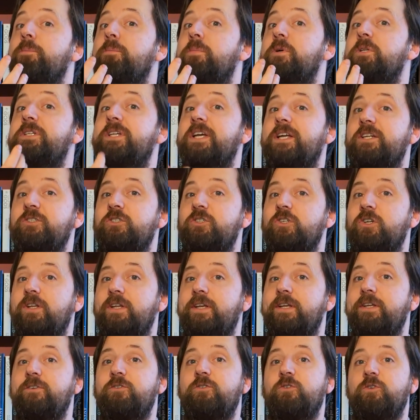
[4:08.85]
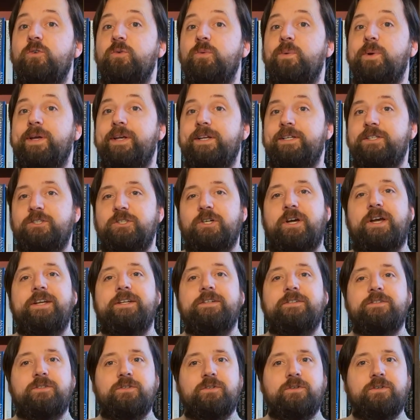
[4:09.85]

potentially to a giant.